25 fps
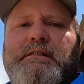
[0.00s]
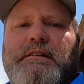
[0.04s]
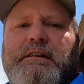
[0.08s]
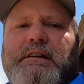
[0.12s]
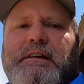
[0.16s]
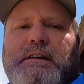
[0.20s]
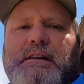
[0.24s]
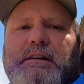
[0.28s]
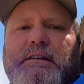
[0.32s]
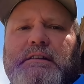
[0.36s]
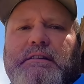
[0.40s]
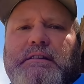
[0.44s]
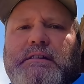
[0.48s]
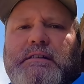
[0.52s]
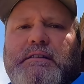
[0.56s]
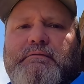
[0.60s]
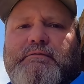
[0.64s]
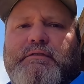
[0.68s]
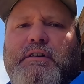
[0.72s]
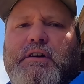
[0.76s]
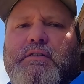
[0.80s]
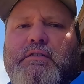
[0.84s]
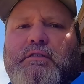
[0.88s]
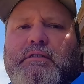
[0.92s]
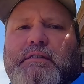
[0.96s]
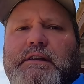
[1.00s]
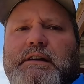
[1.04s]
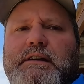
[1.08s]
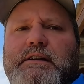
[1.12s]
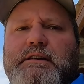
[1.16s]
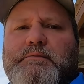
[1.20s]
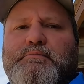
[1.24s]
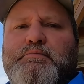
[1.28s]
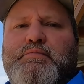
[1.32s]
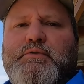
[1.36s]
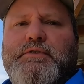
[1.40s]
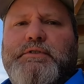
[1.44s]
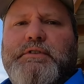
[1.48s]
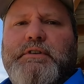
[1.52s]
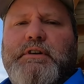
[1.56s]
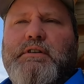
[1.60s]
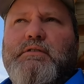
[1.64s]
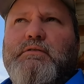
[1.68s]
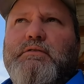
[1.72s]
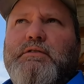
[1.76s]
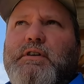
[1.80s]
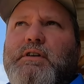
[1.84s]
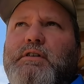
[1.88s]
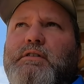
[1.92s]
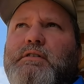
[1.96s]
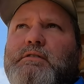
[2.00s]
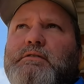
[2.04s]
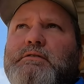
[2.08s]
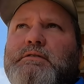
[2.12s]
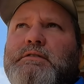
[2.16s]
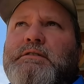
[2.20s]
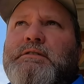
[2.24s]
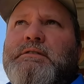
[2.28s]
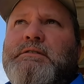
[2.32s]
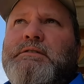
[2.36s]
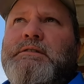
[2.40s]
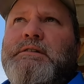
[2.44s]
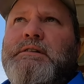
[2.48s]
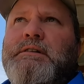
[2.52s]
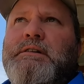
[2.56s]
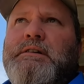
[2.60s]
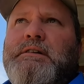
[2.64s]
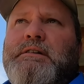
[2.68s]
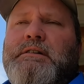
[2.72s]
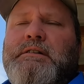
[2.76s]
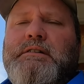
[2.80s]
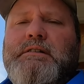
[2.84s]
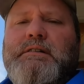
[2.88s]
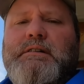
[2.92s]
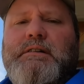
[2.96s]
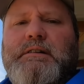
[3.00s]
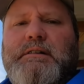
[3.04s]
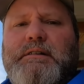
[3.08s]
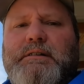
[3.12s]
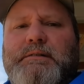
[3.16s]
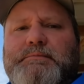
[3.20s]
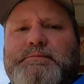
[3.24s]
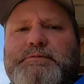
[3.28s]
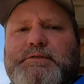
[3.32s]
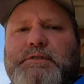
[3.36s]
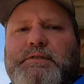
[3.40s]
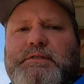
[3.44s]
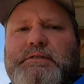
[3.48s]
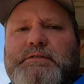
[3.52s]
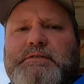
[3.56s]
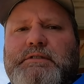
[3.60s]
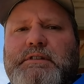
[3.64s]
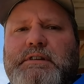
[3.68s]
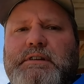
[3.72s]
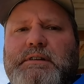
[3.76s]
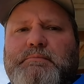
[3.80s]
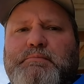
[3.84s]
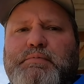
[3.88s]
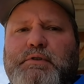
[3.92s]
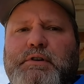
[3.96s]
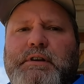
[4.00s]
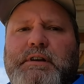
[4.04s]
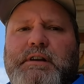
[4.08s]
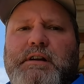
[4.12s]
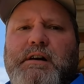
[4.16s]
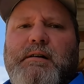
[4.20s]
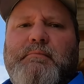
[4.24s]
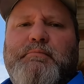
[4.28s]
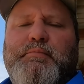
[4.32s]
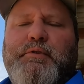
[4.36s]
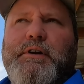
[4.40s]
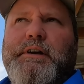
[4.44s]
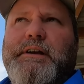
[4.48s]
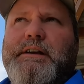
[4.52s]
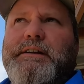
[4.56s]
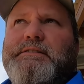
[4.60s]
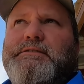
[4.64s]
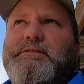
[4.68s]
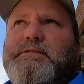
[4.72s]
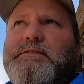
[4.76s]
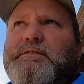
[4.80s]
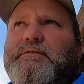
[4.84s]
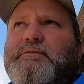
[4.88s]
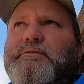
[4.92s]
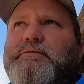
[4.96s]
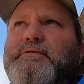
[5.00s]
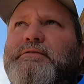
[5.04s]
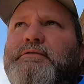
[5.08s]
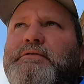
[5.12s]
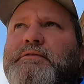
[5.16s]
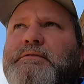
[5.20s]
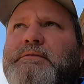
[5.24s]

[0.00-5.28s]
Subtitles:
and follow that up with the gold hog, so that you get a pretty comprehensive